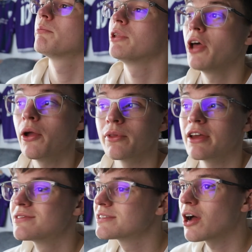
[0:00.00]
But no,
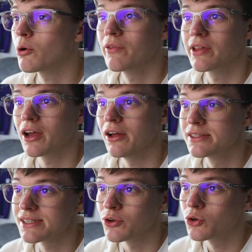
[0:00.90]
they've stuck with the
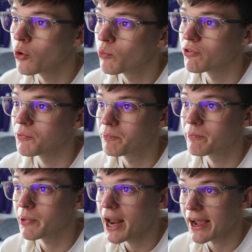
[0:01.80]
guns and gone with a
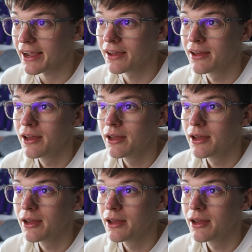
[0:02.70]
black